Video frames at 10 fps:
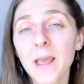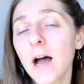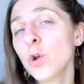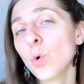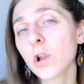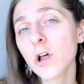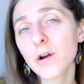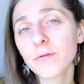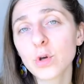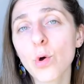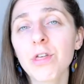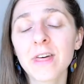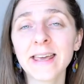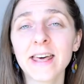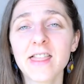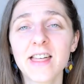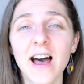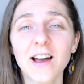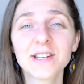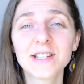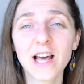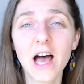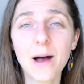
I know a lot of you think that